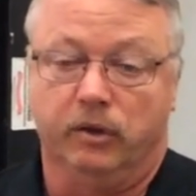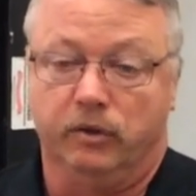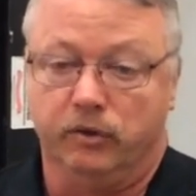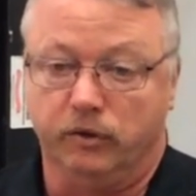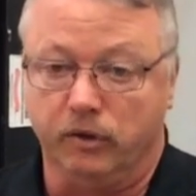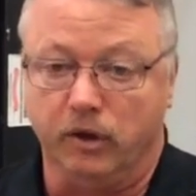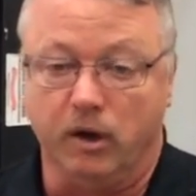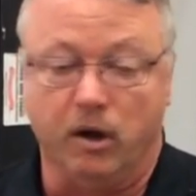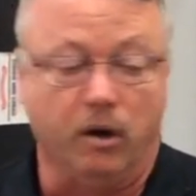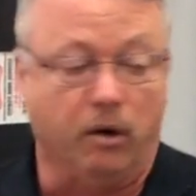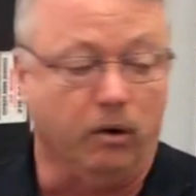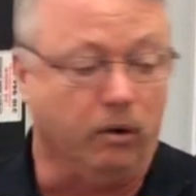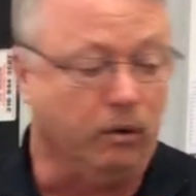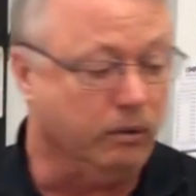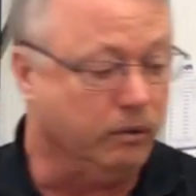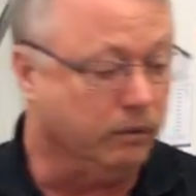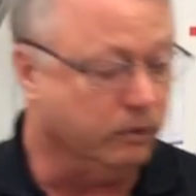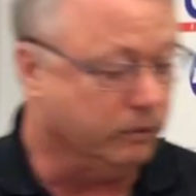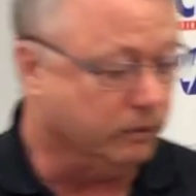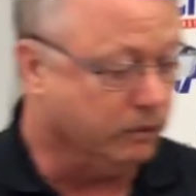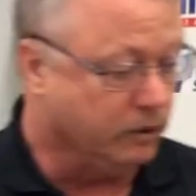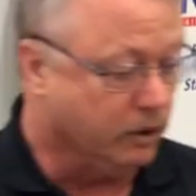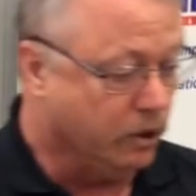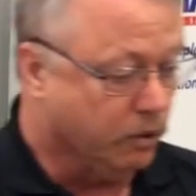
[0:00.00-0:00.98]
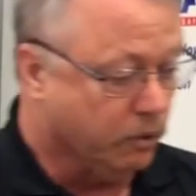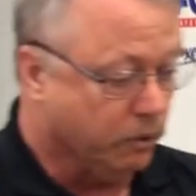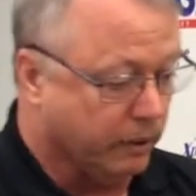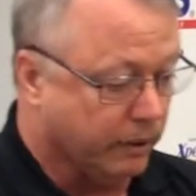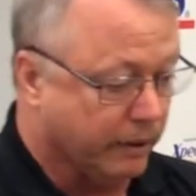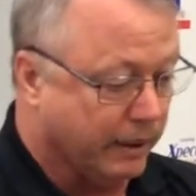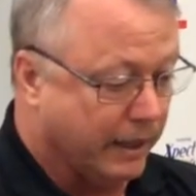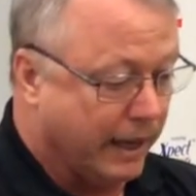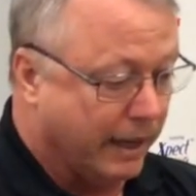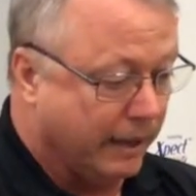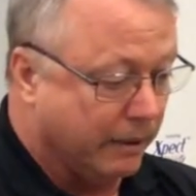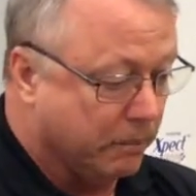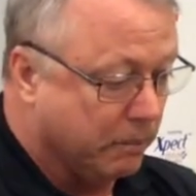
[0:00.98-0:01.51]
So,
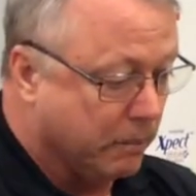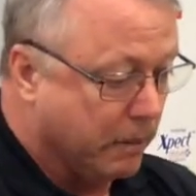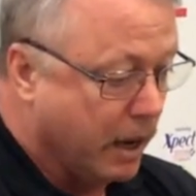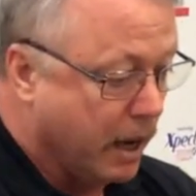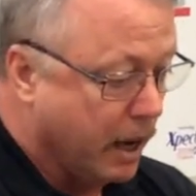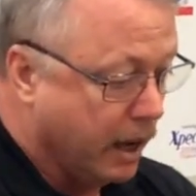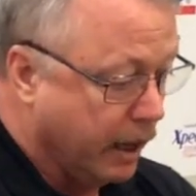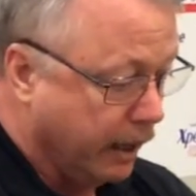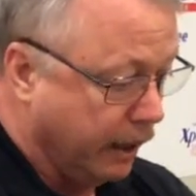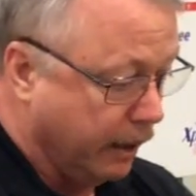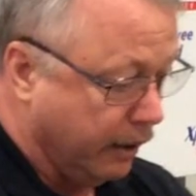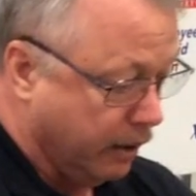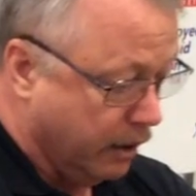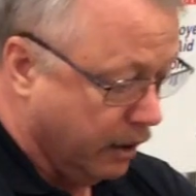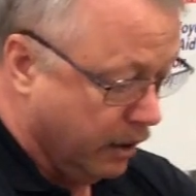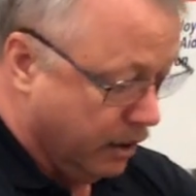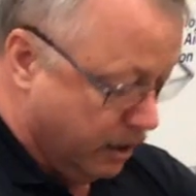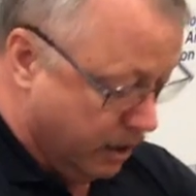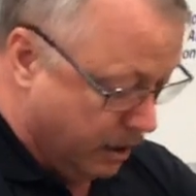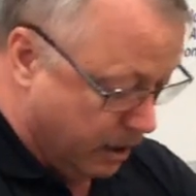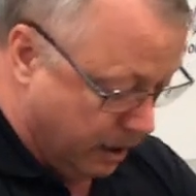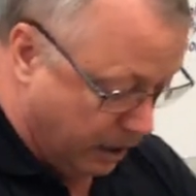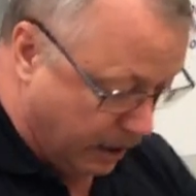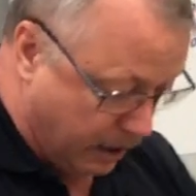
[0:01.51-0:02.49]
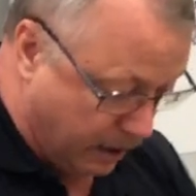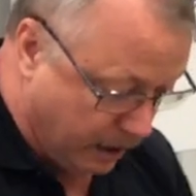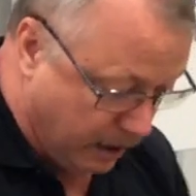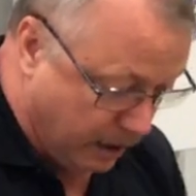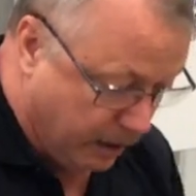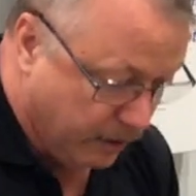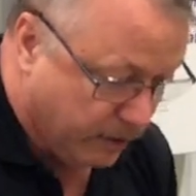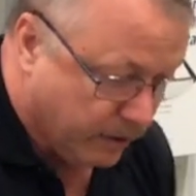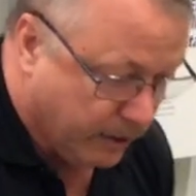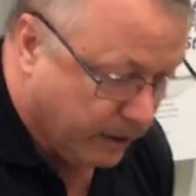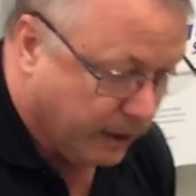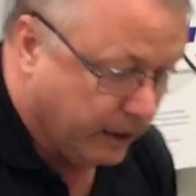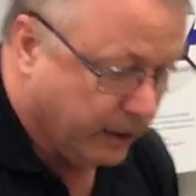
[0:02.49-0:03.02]
with that in mind,
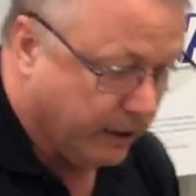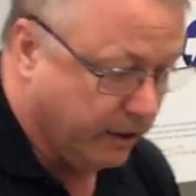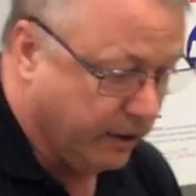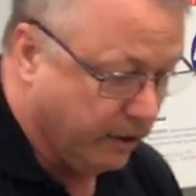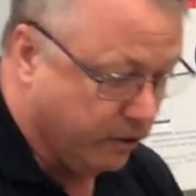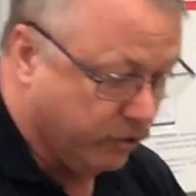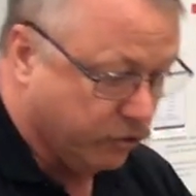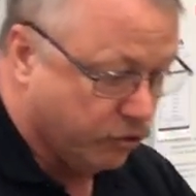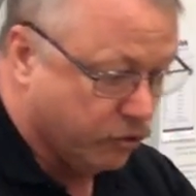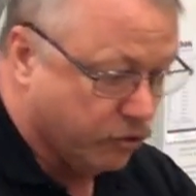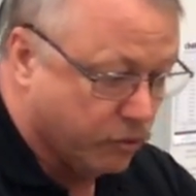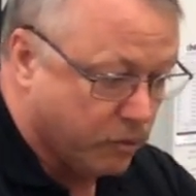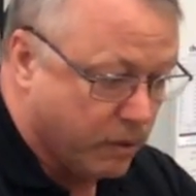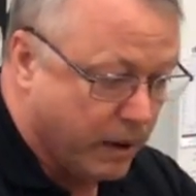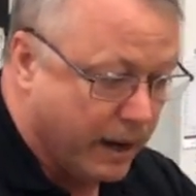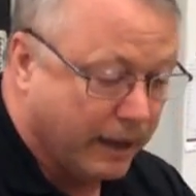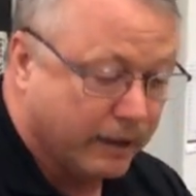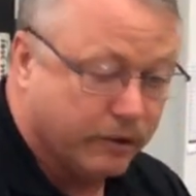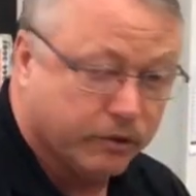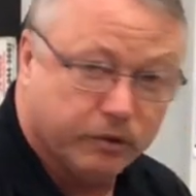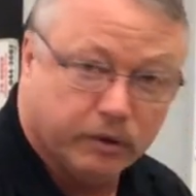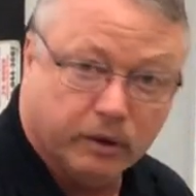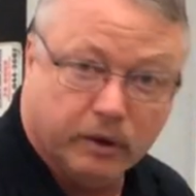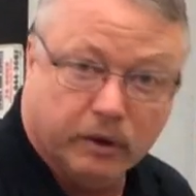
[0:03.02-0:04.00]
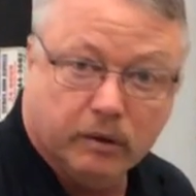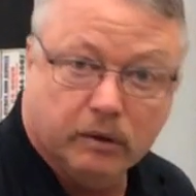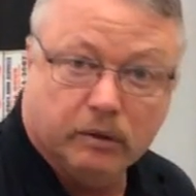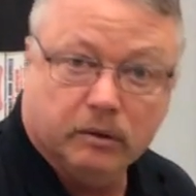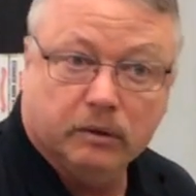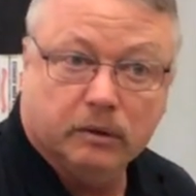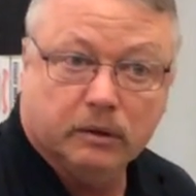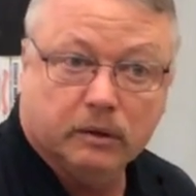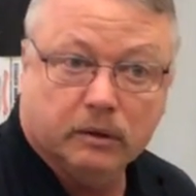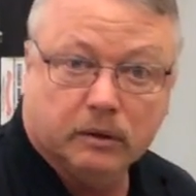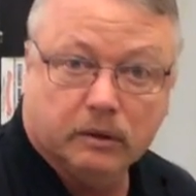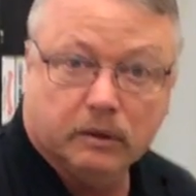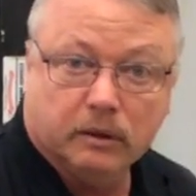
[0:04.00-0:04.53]
anything in this direction
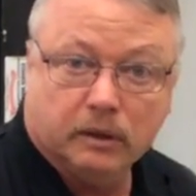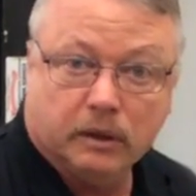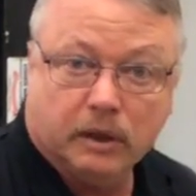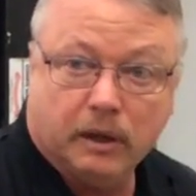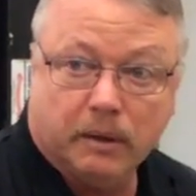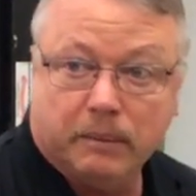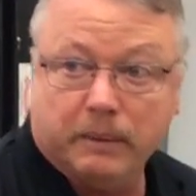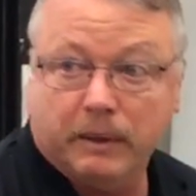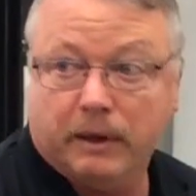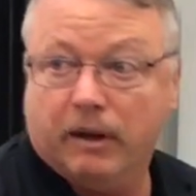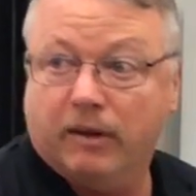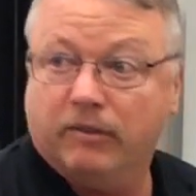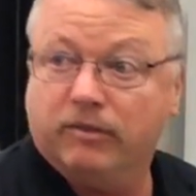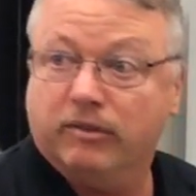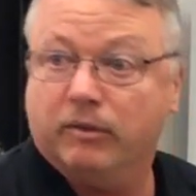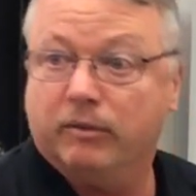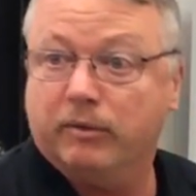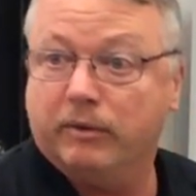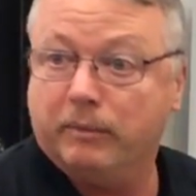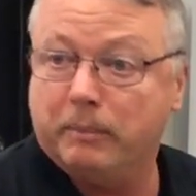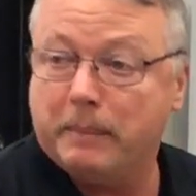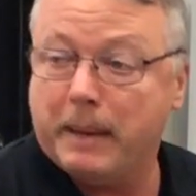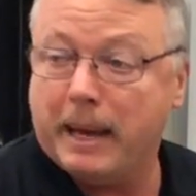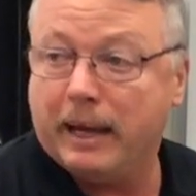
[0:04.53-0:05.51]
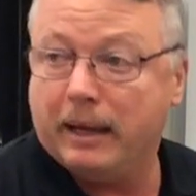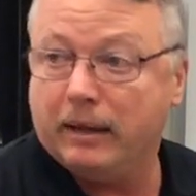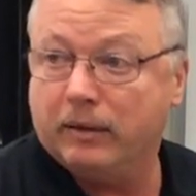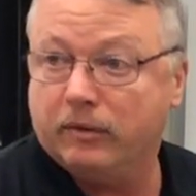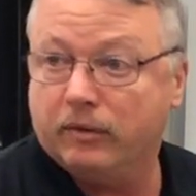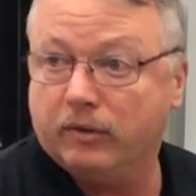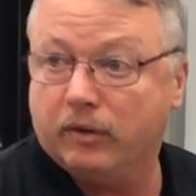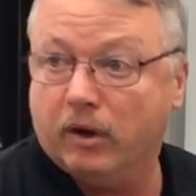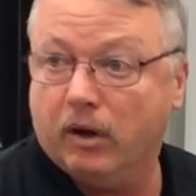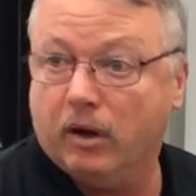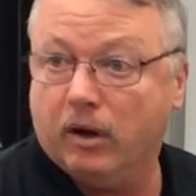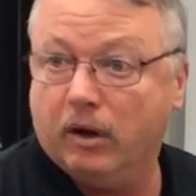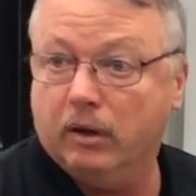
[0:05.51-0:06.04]
coming off of a
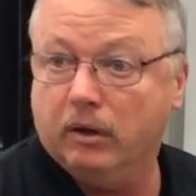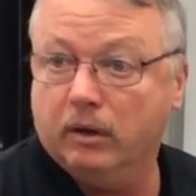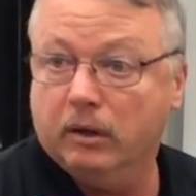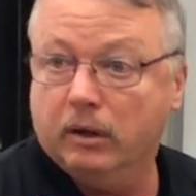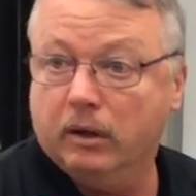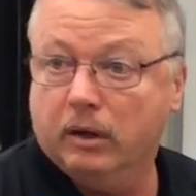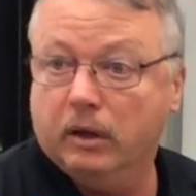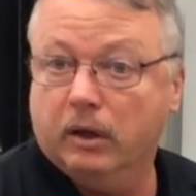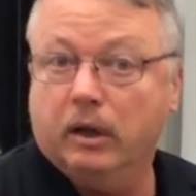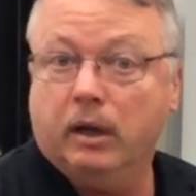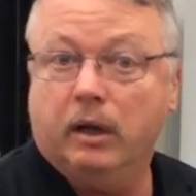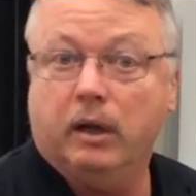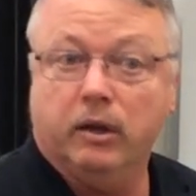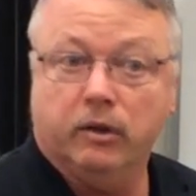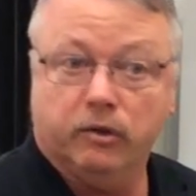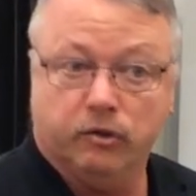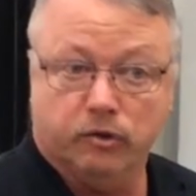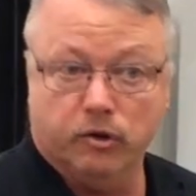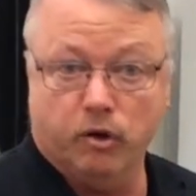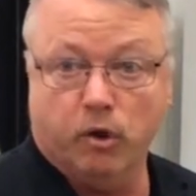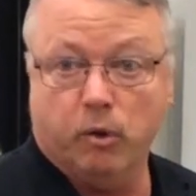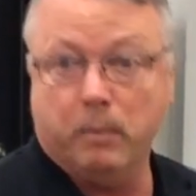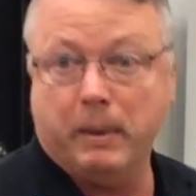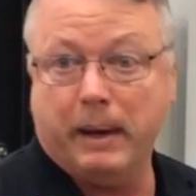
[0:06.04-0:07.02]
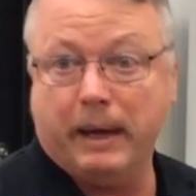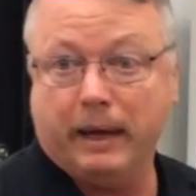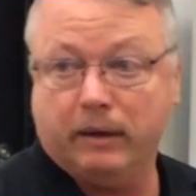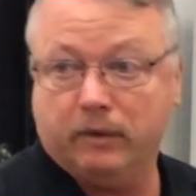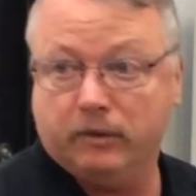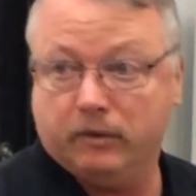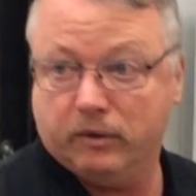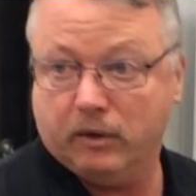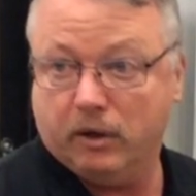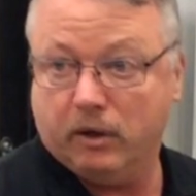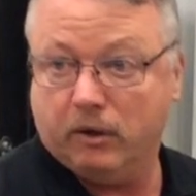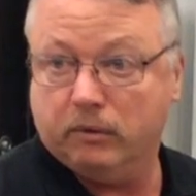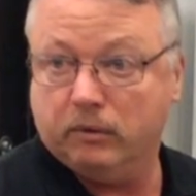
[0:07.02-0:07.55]
bandsaw is no
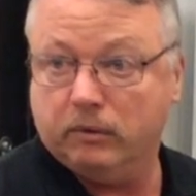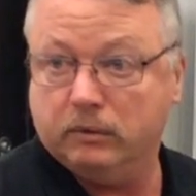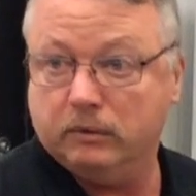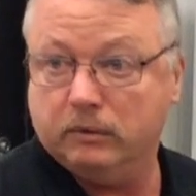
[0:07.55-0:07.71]
man's zone.